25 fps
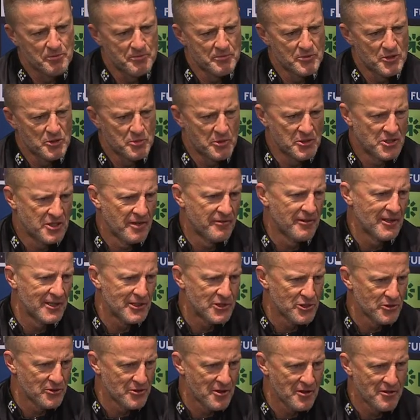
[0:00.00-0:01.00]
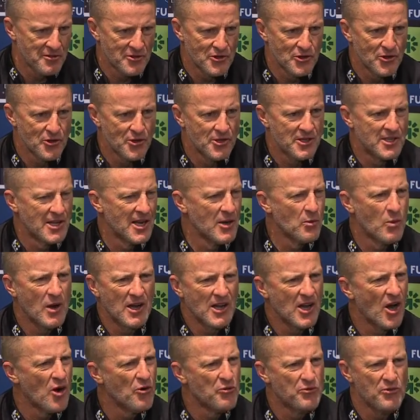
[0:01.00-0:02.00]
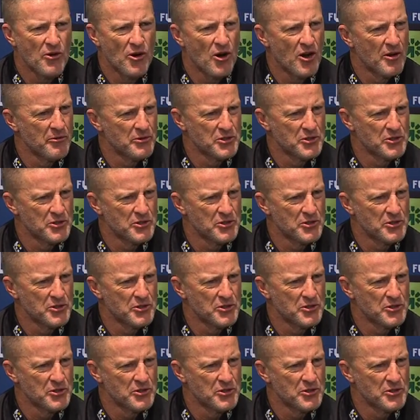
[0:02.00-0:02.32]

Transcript: Specifically during the third, you know, 1-5